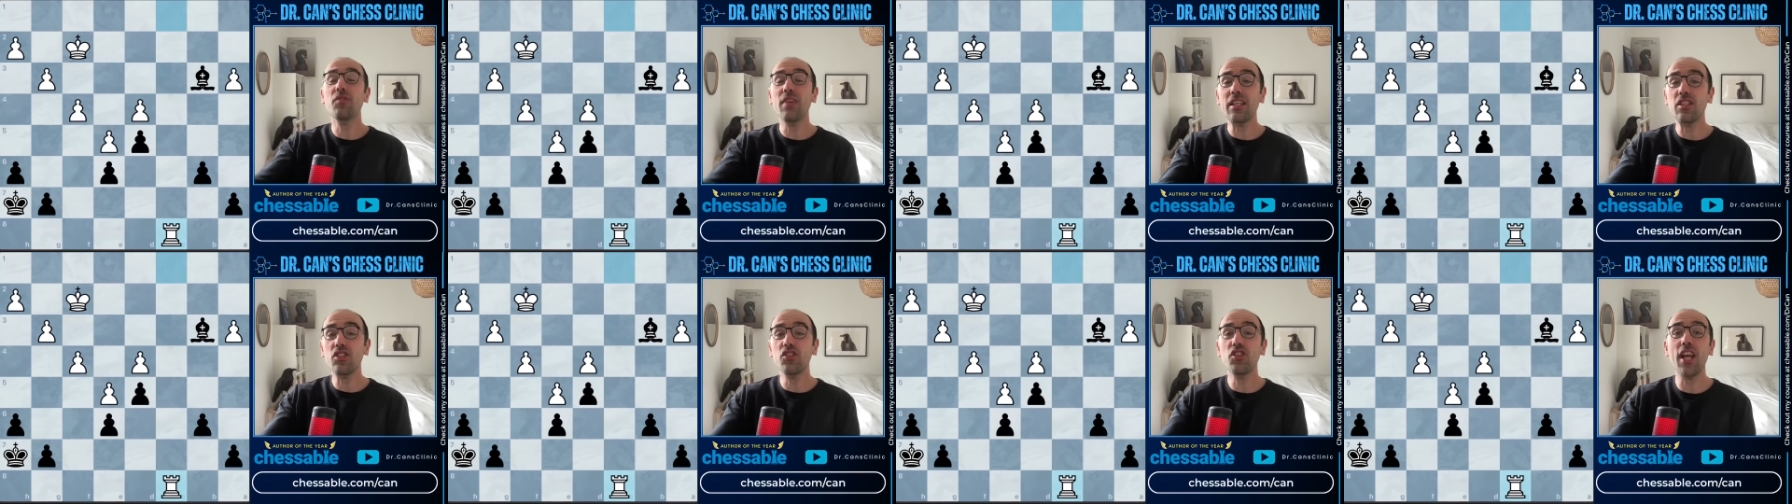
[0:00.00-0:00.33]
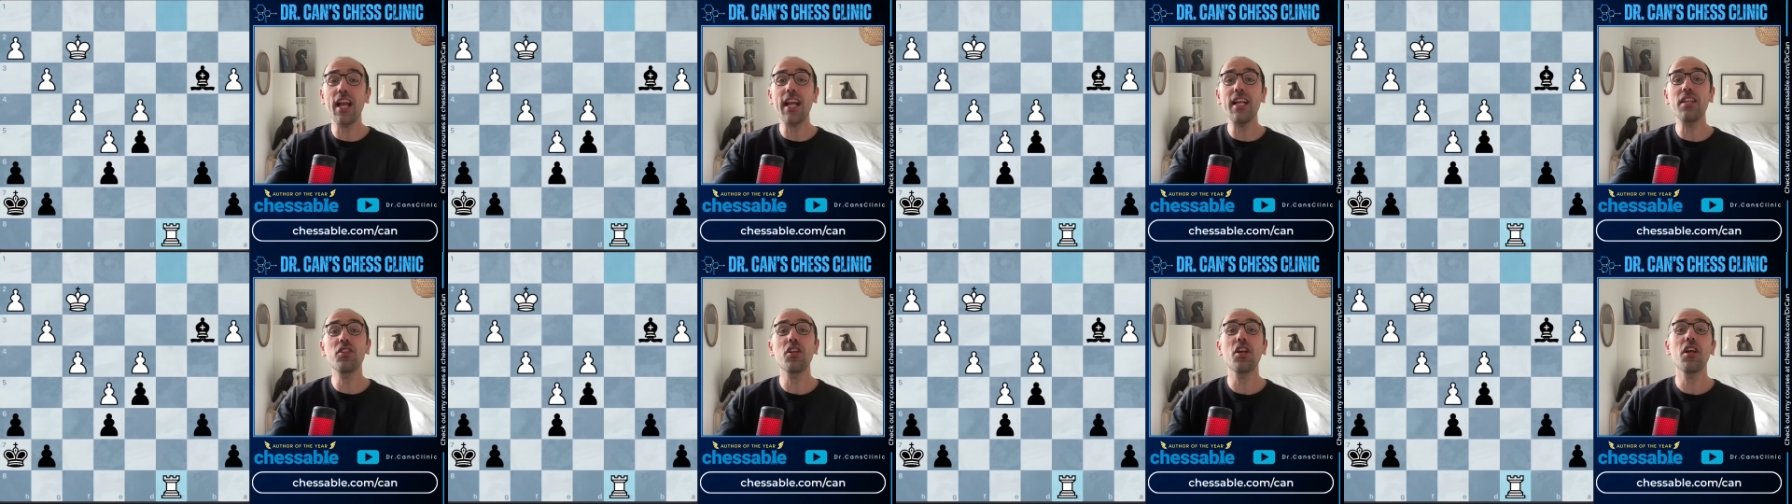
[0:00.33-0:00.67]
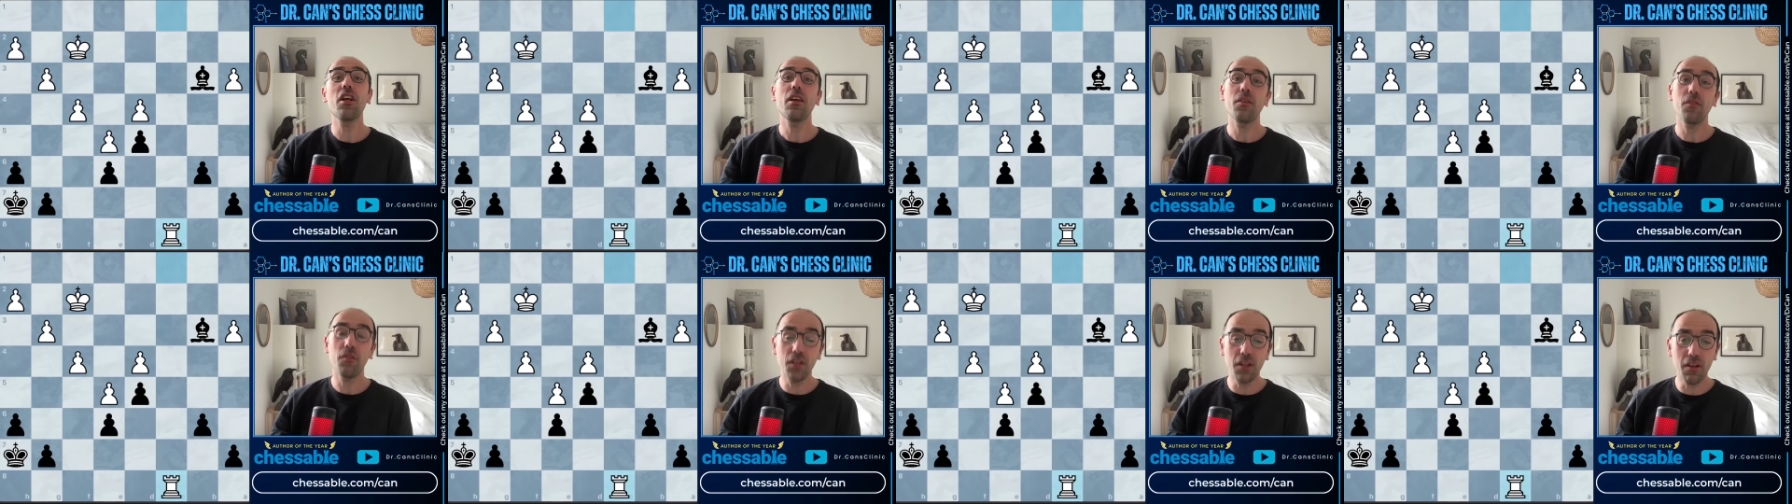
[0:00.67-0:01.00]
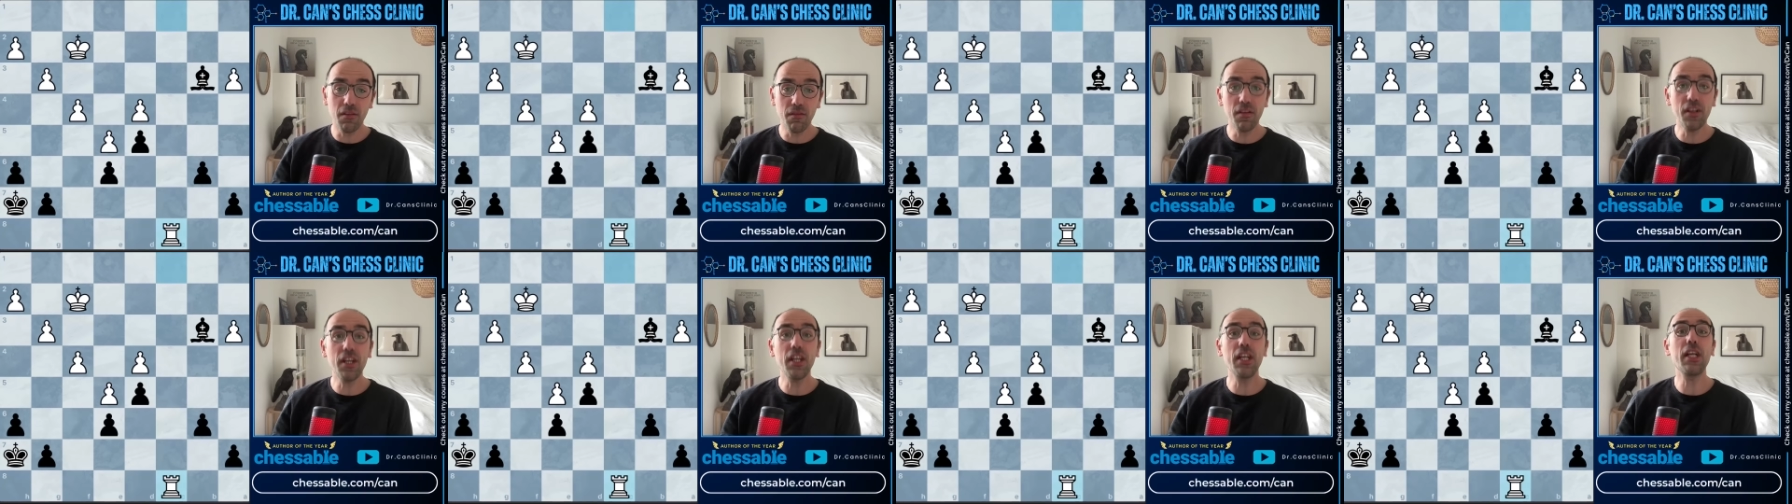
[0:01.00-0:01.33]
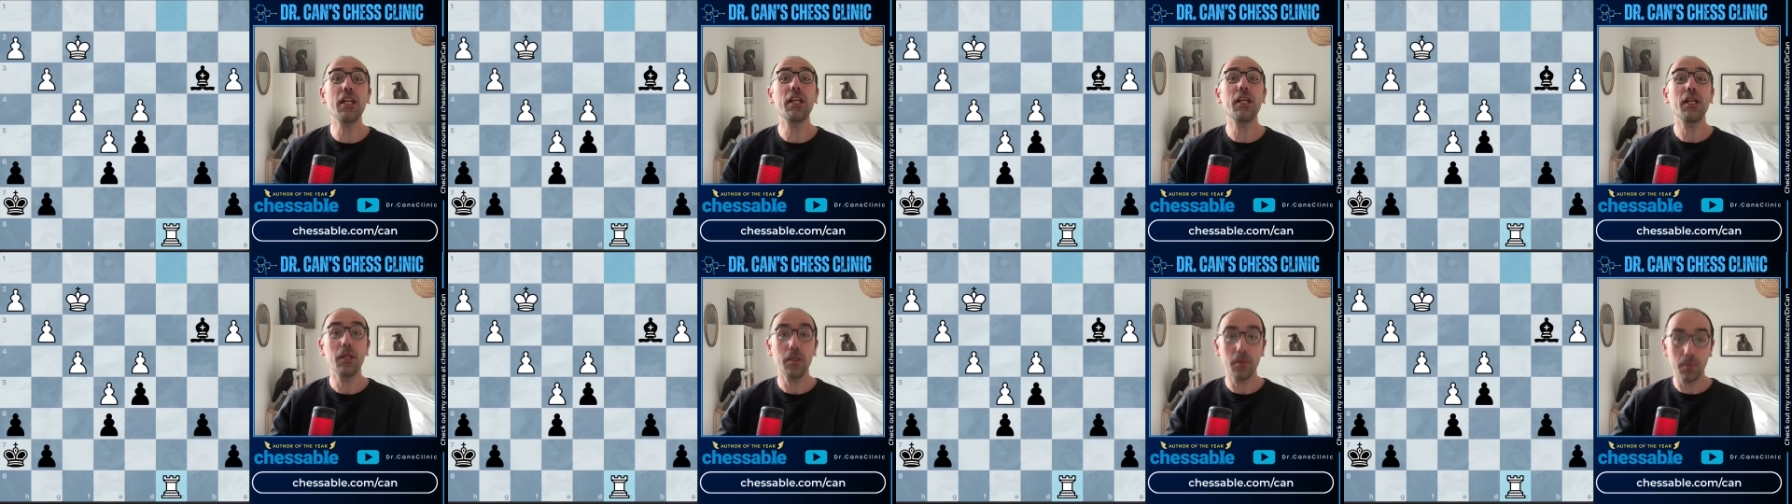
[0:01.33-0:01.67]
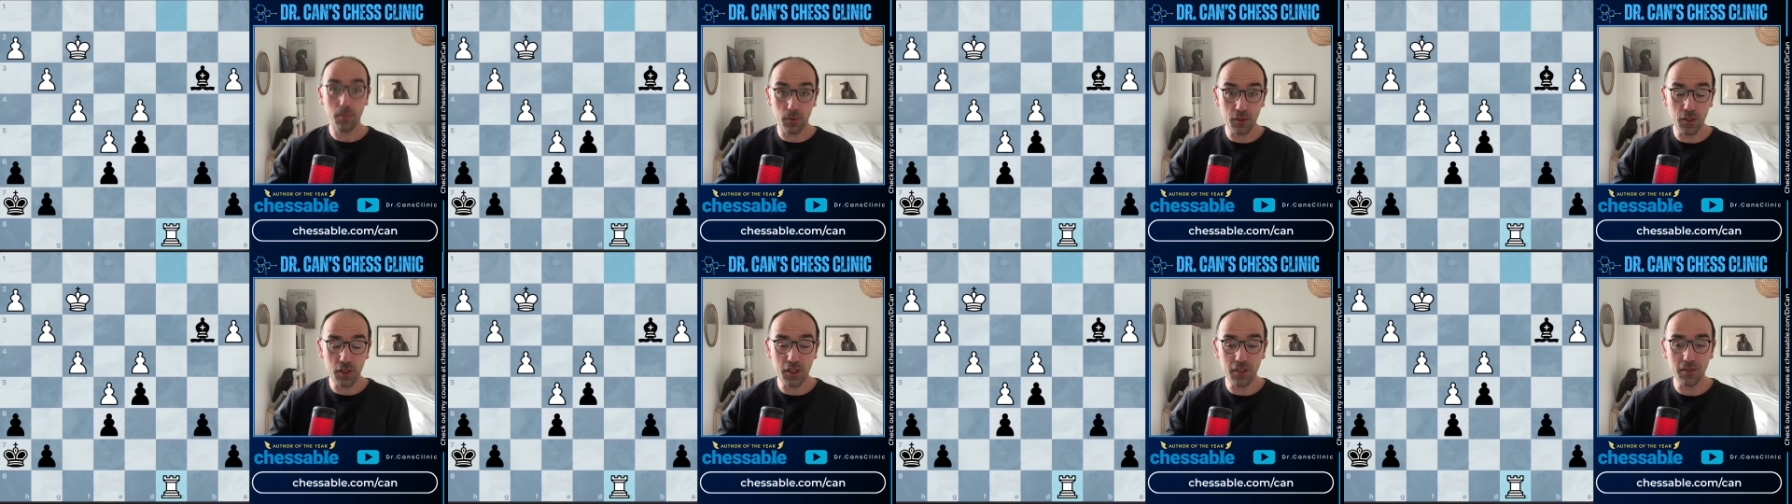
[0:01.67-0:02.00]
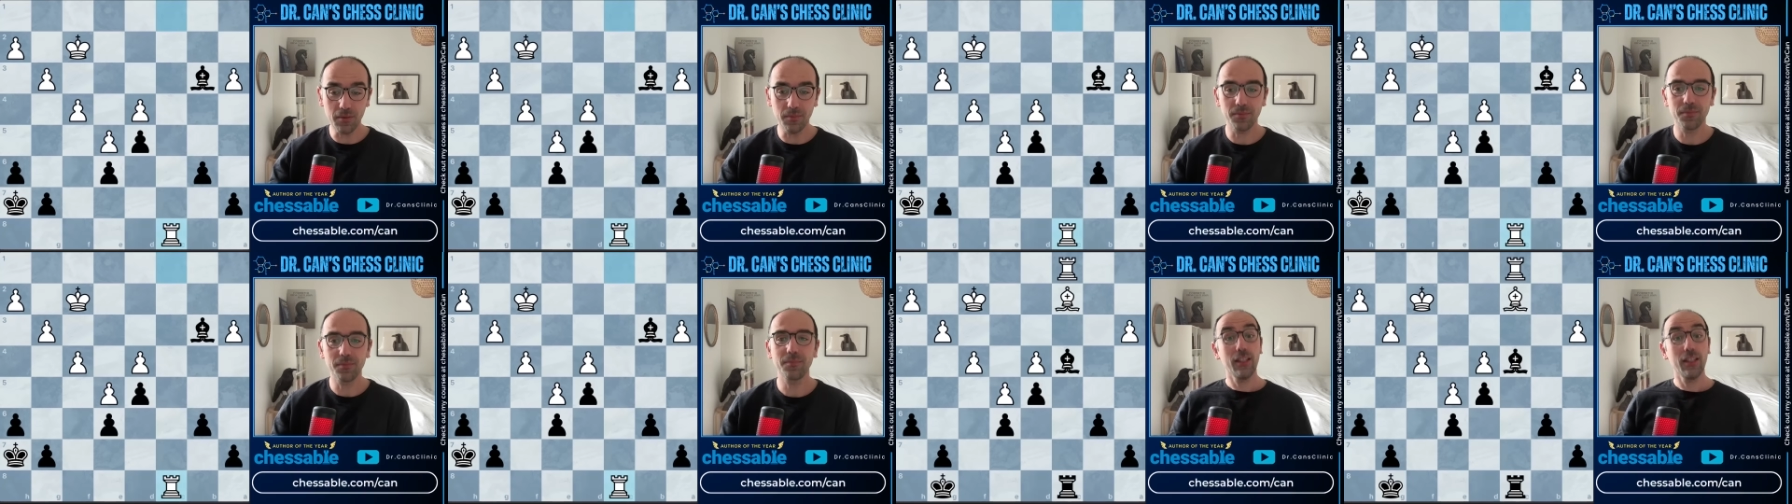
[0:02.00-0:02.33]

exchange with a winning position.